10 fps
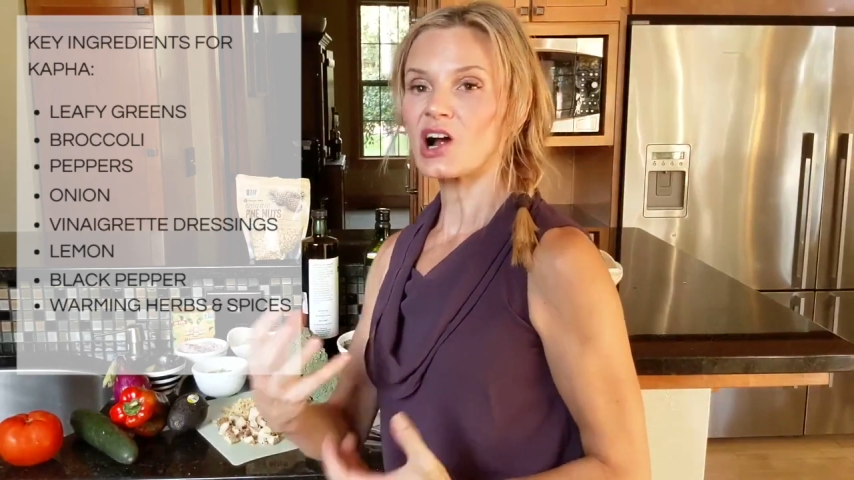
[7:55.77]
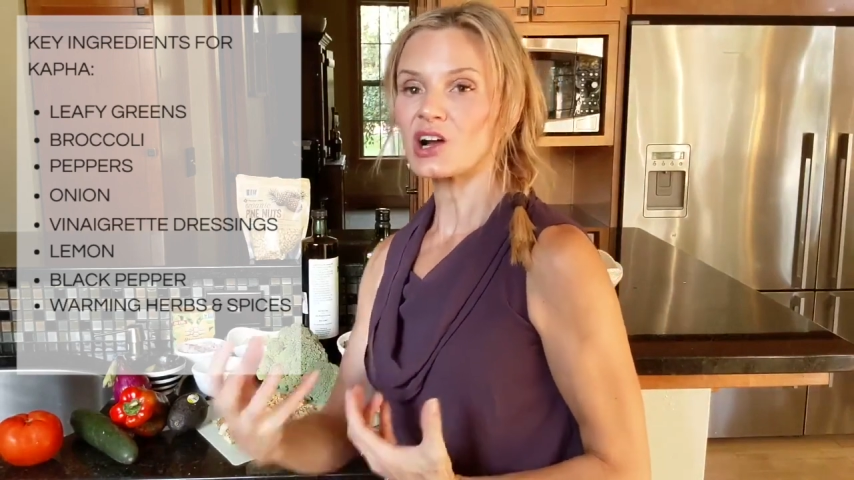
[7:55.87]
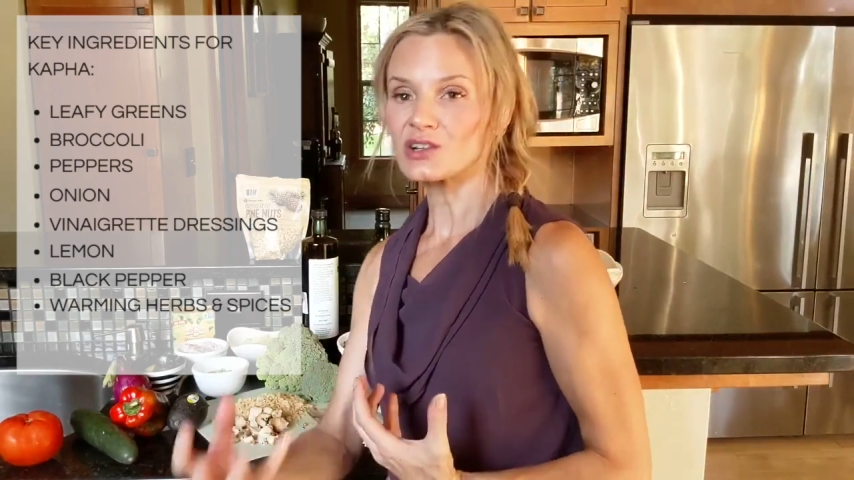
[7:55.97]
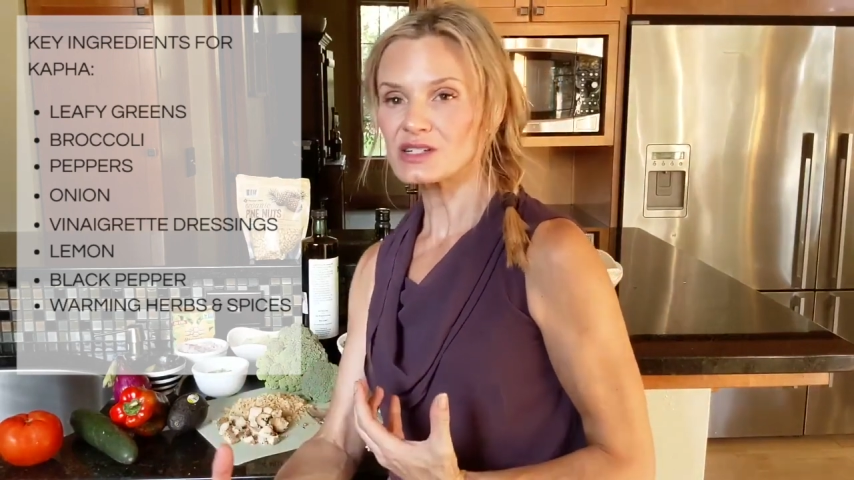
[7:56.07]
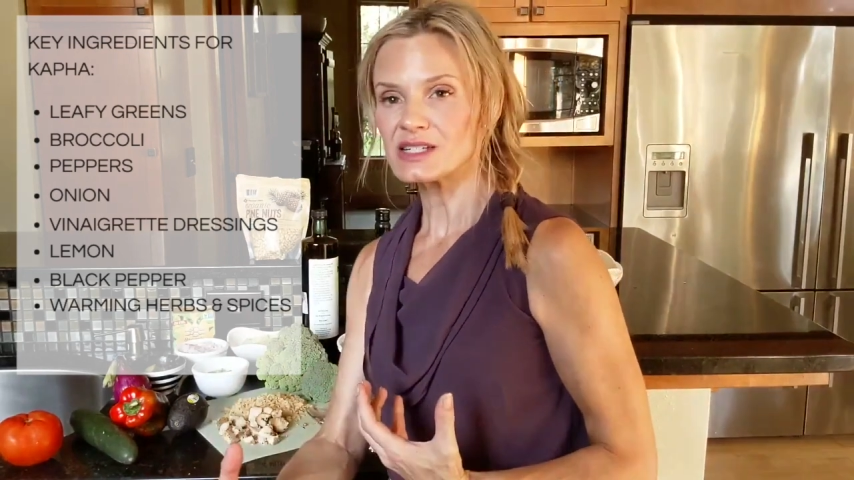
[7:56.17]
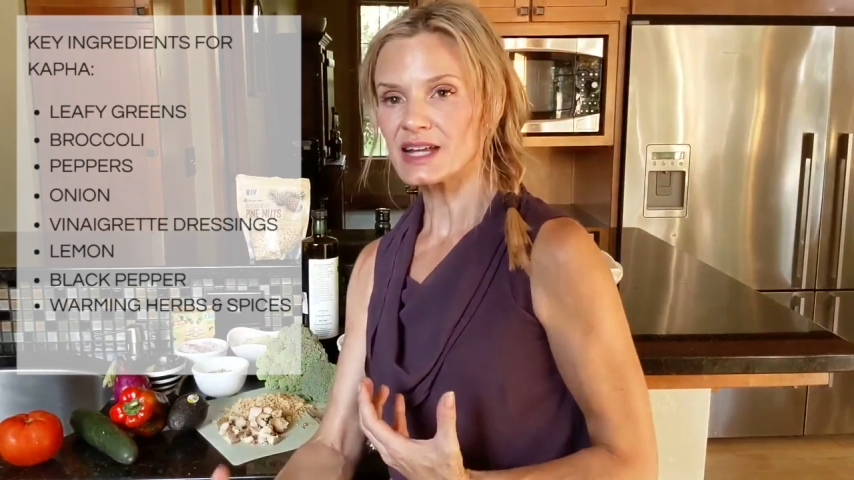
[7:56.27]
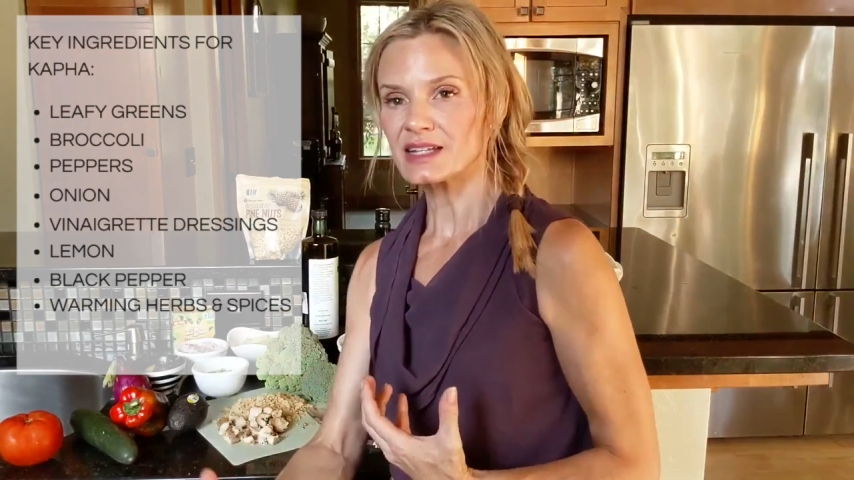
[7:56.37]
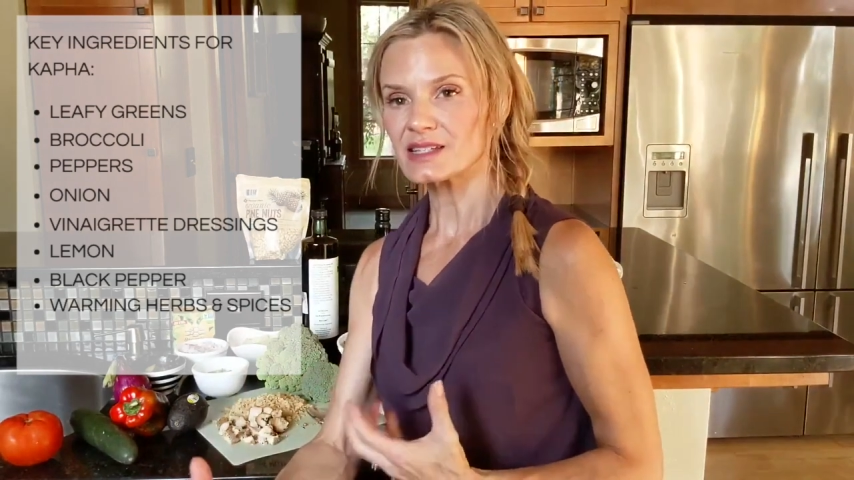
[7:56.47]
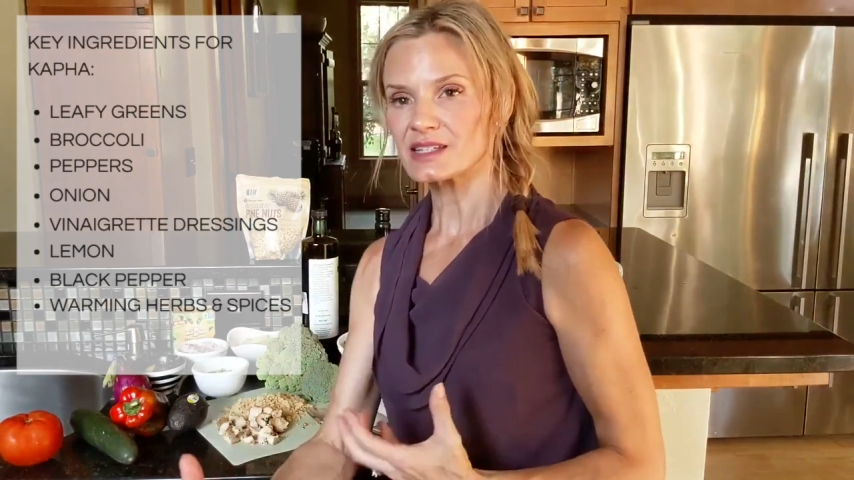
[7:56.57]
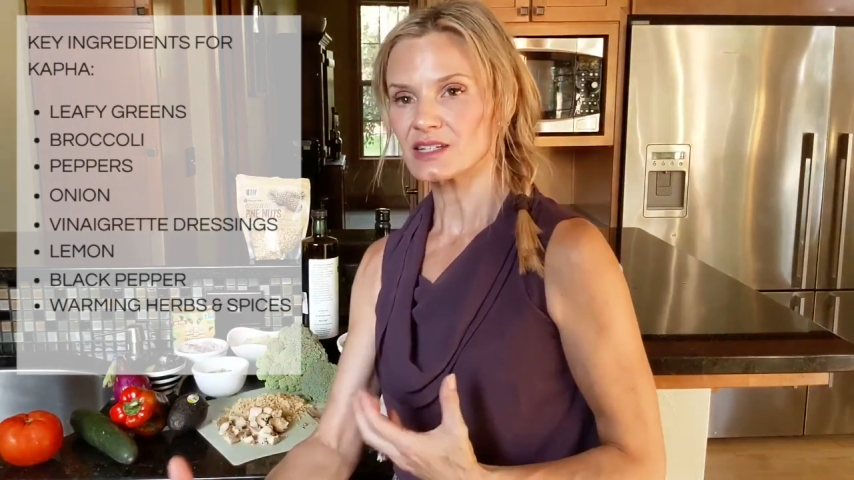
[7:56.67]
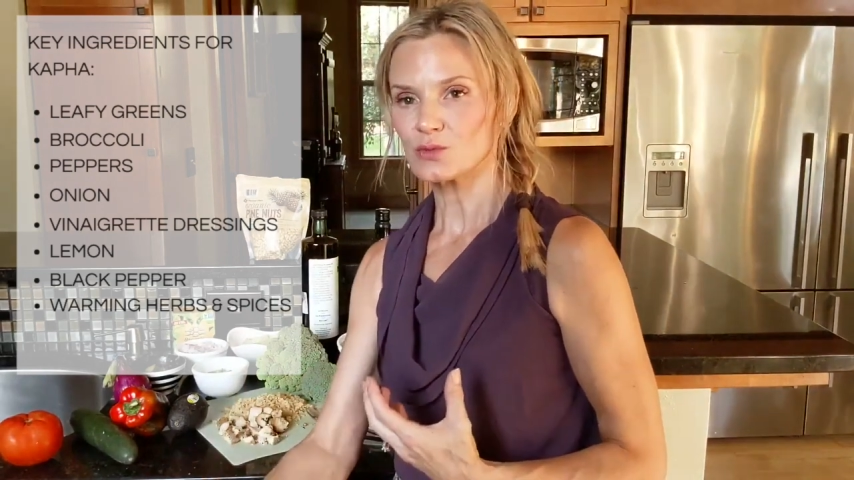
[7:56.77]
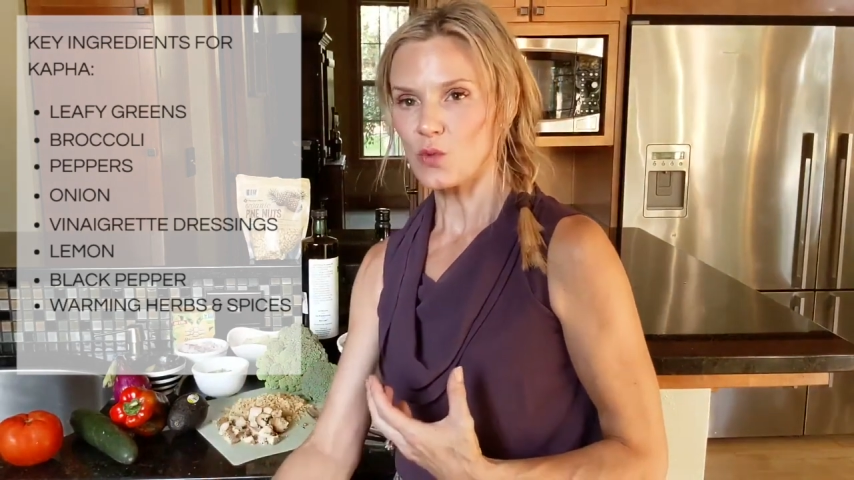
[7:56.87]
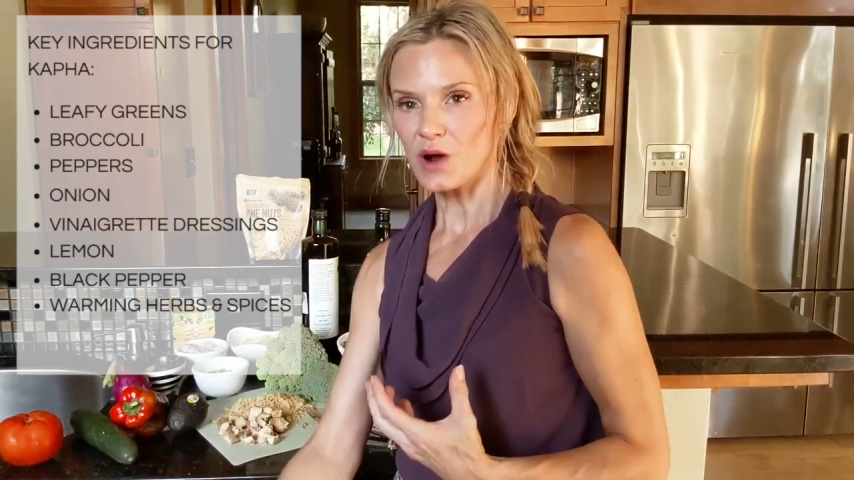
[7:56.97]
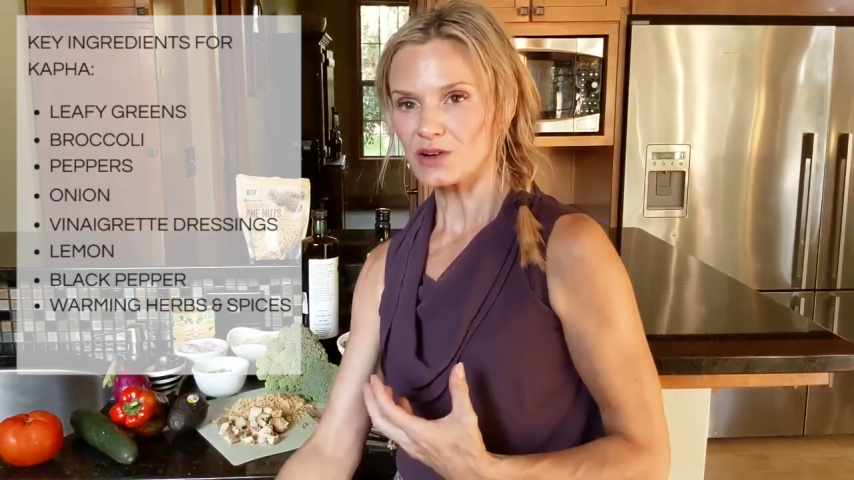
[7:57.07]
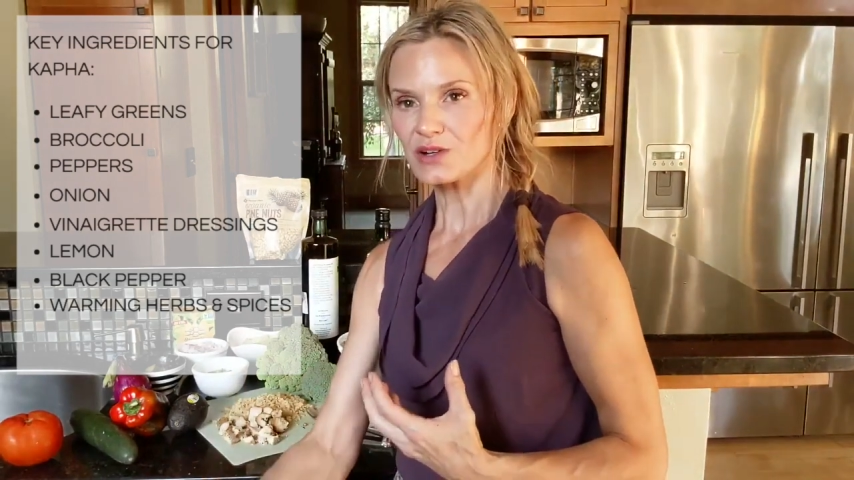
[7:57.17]
aren't dense in
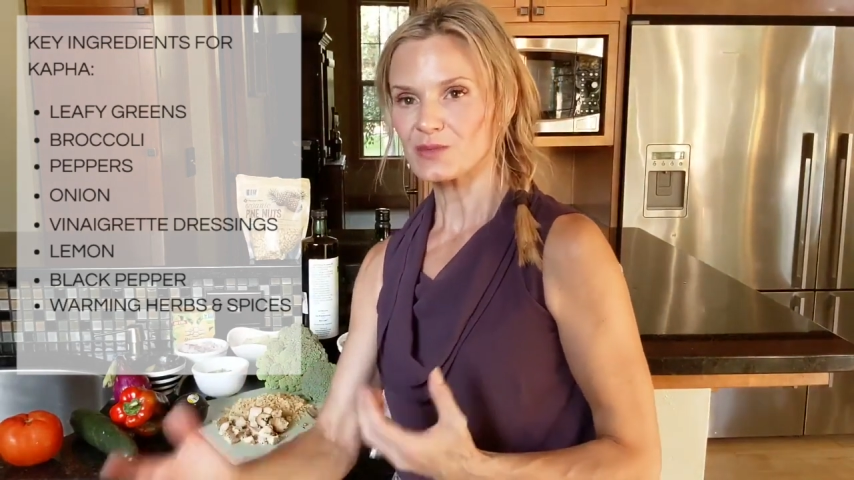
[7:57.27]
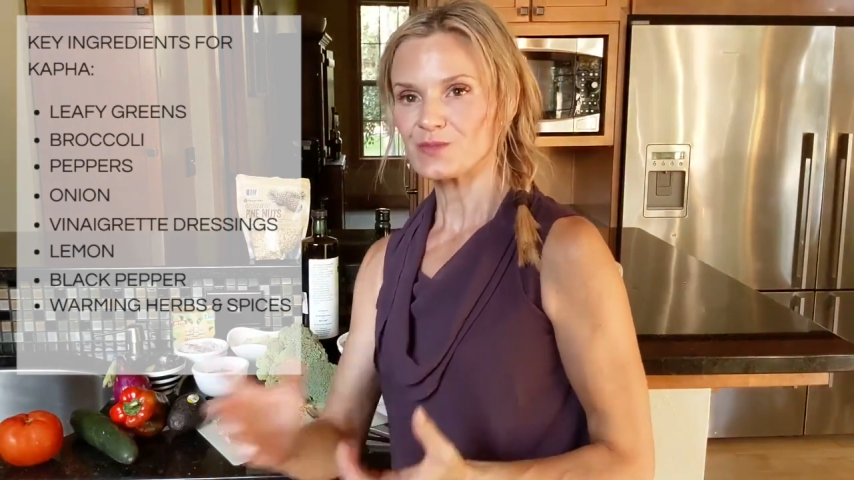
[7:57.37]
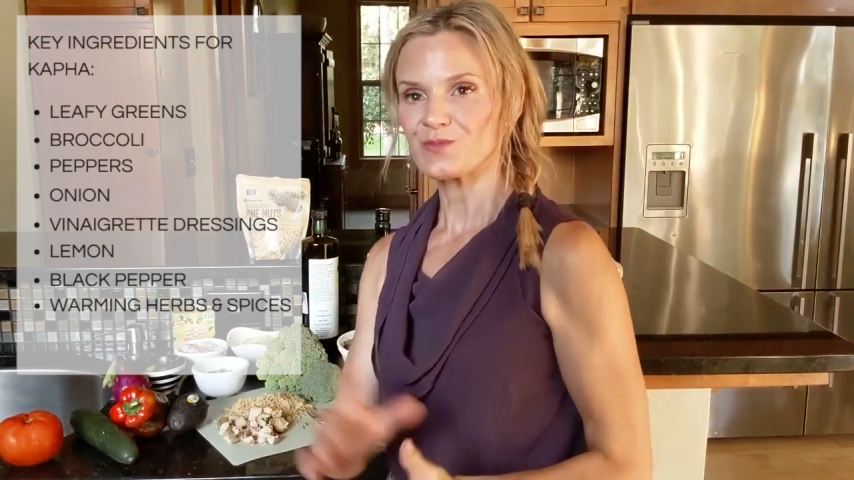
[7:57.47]
water.